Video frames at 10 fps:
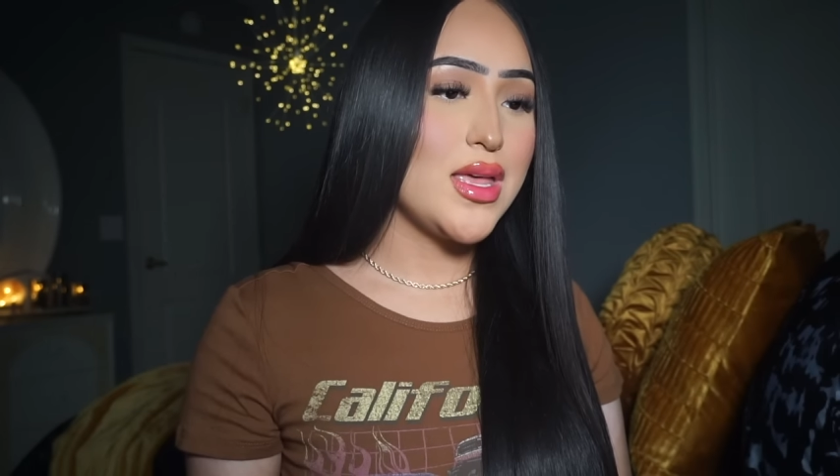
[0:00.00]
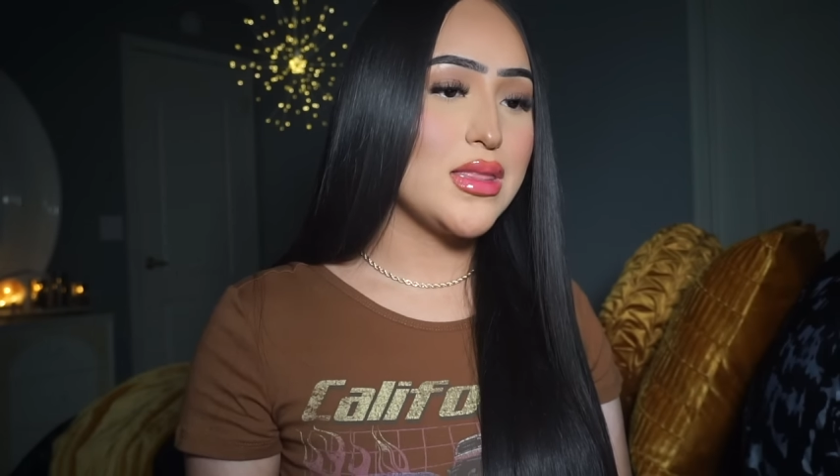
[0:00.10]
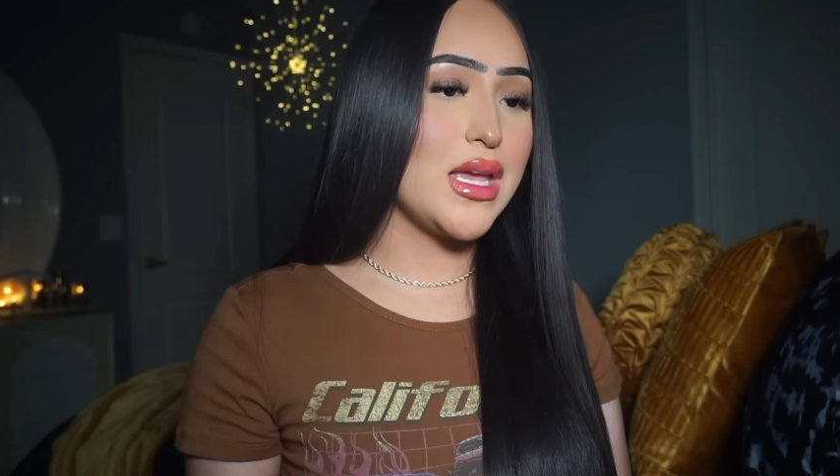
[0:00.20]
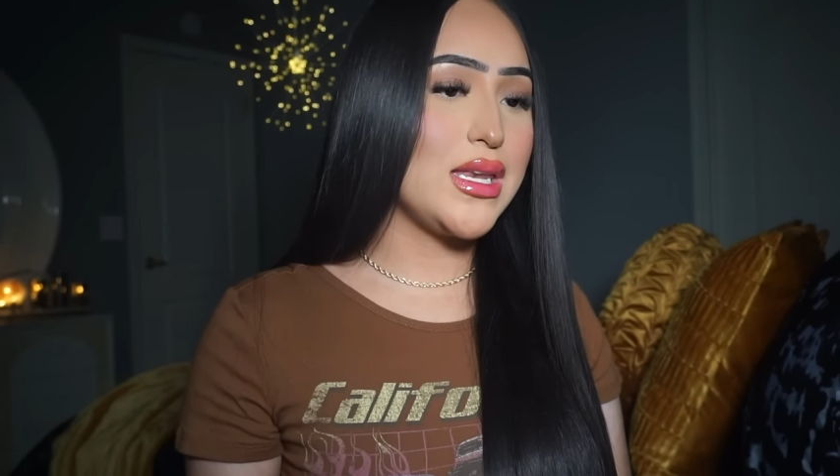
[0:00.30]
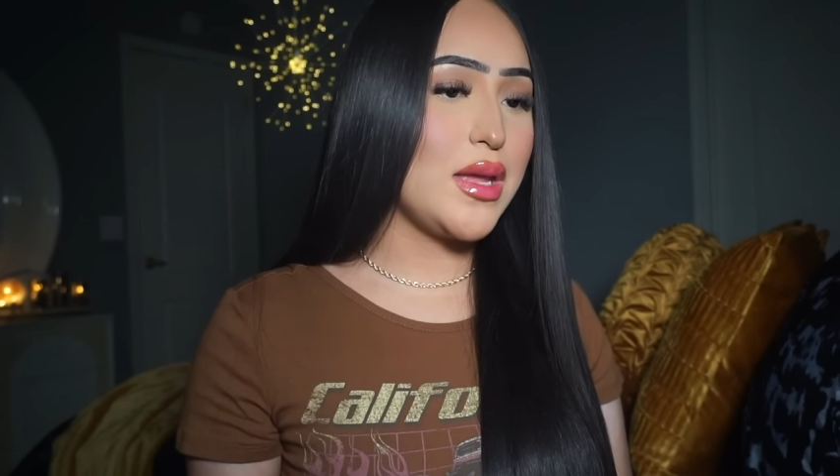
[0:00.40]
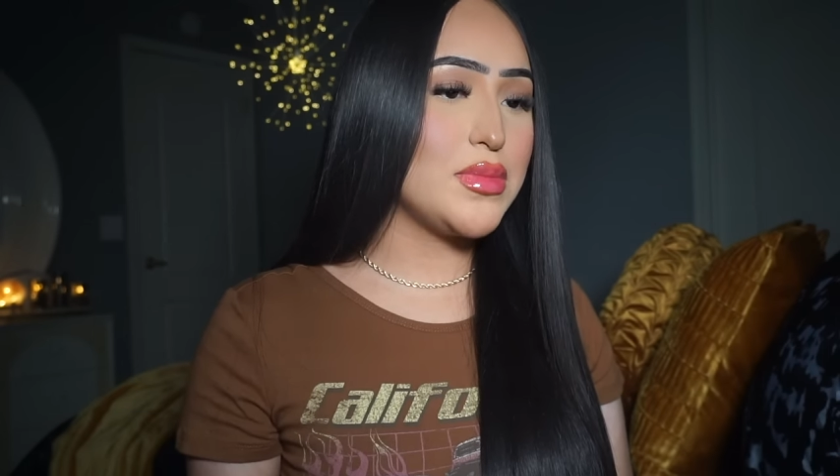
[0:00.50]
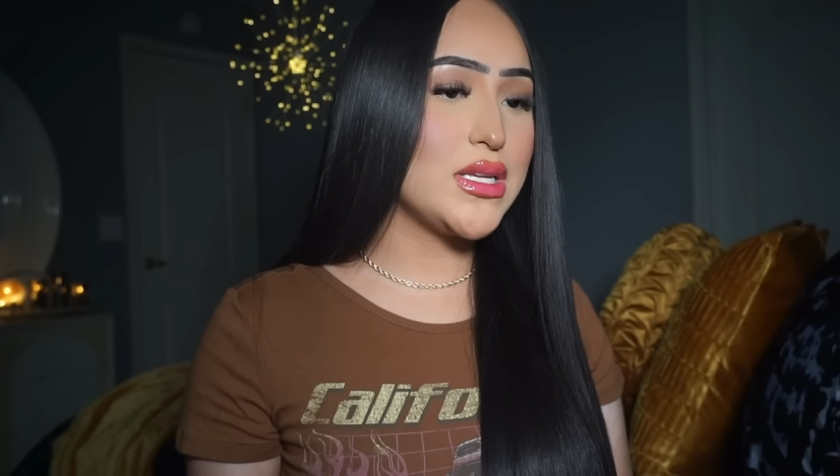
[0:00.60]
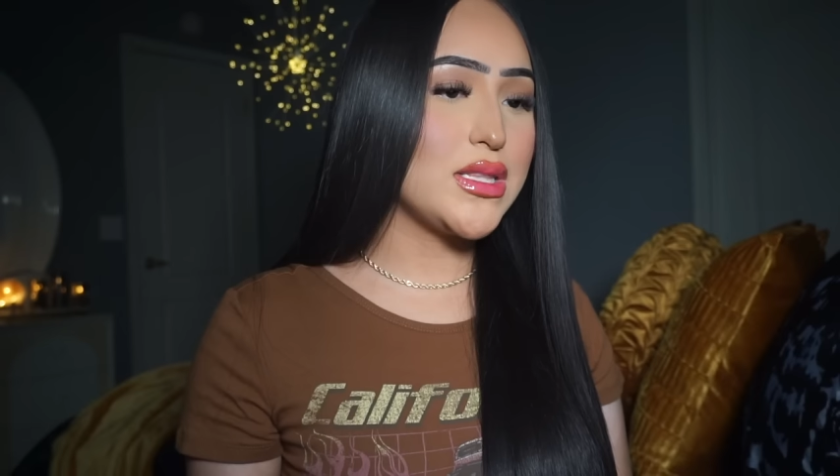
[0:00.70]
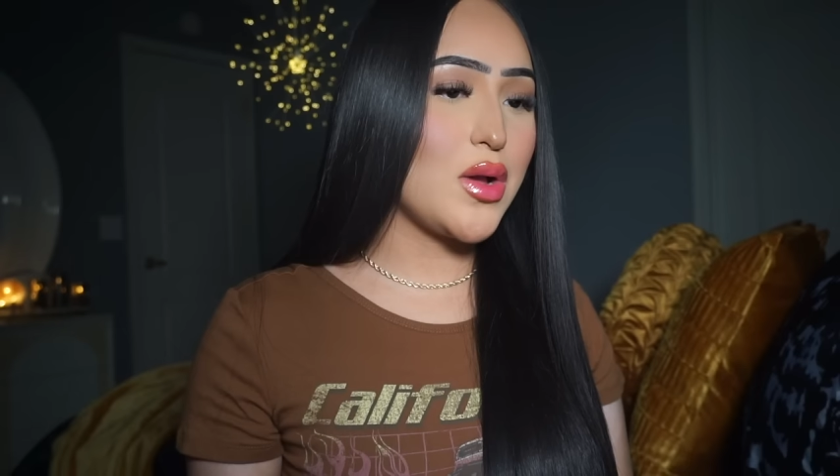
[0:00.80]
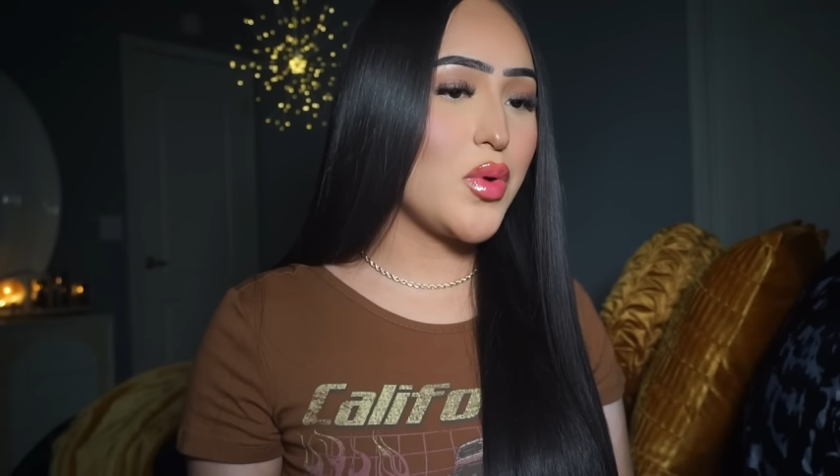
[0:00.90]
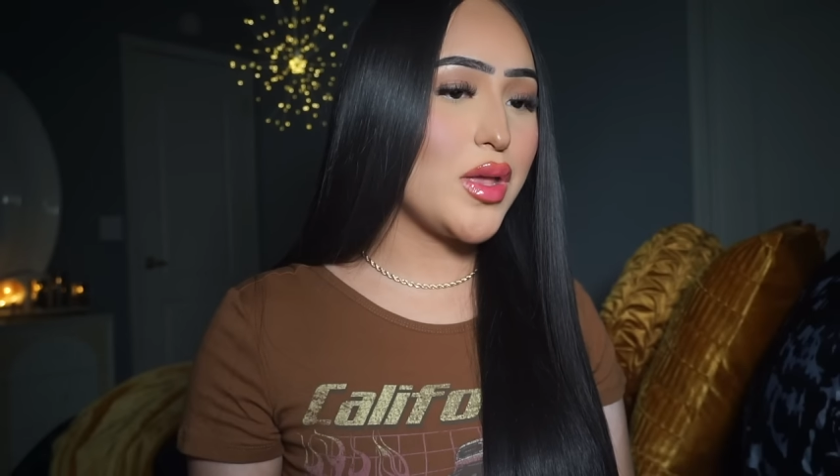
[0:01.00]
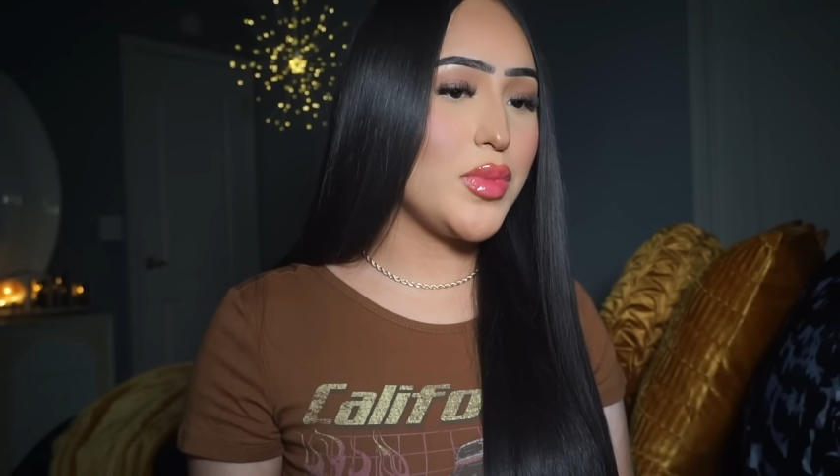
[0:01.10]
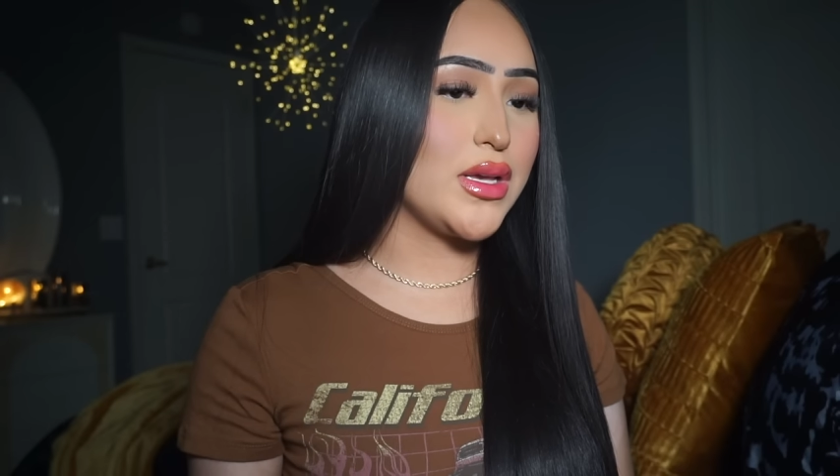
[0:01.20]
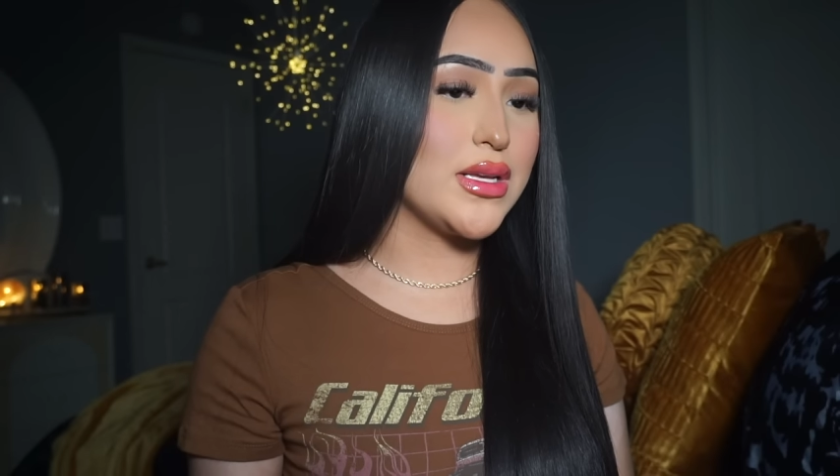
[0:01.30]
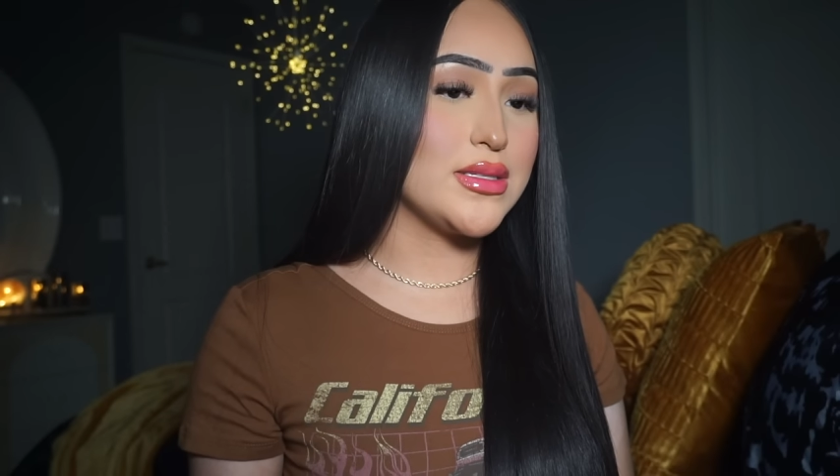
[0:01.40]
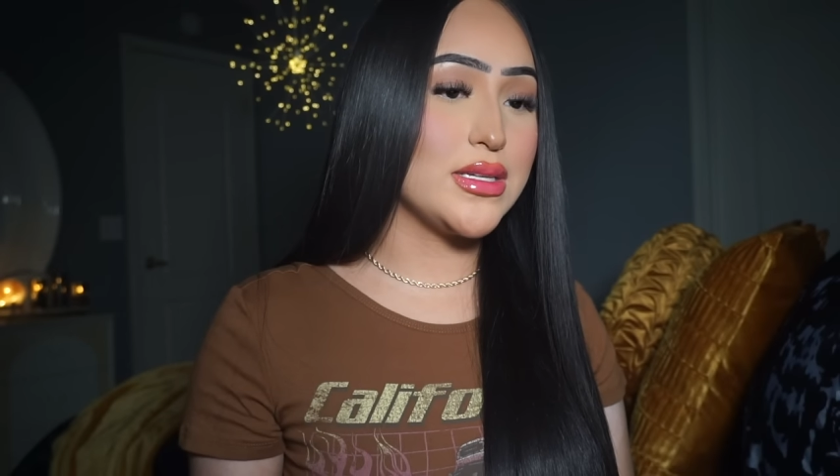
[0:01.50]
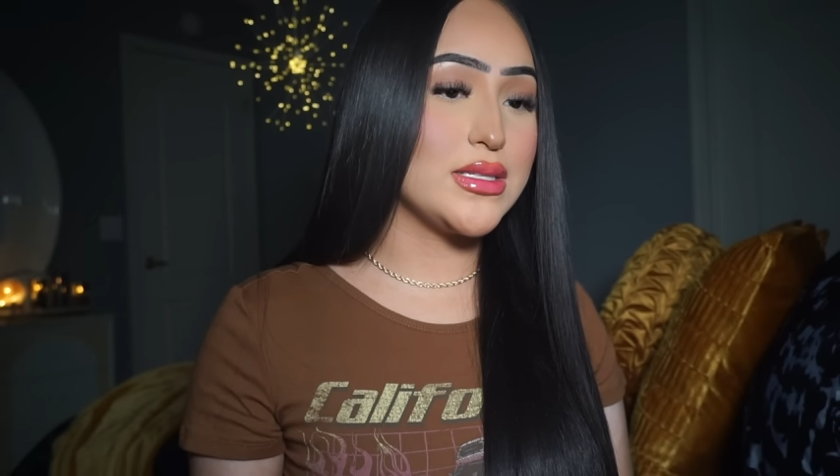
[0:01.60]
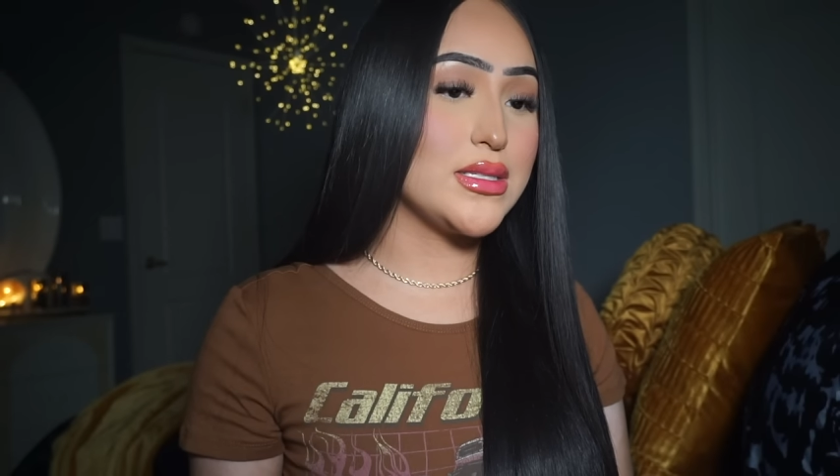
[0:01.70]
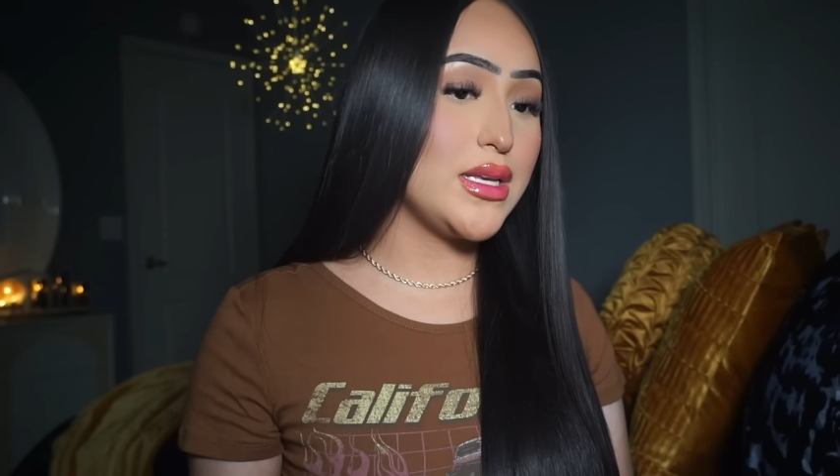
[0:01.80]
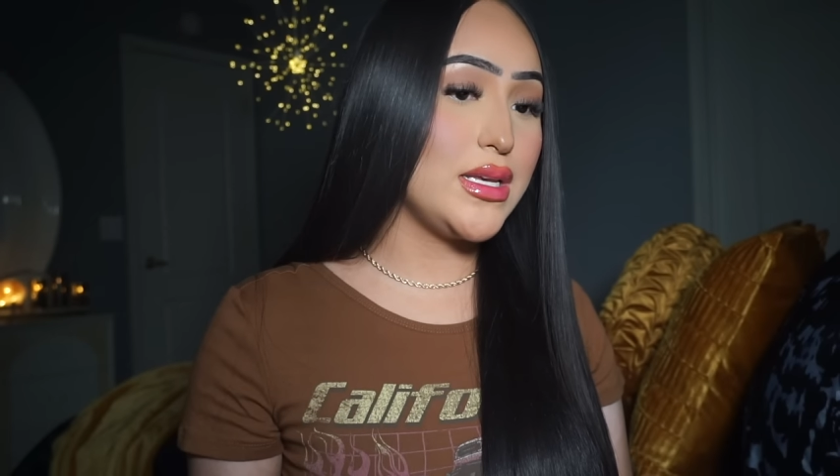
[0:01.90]
They named it that way because the
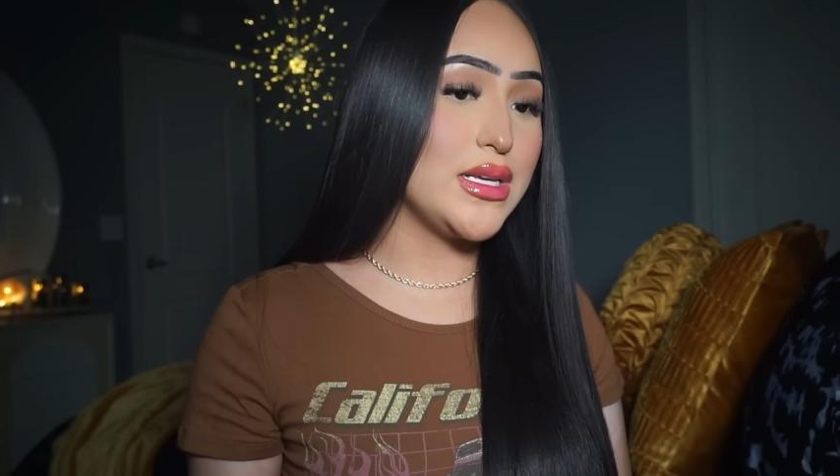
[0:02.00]
sea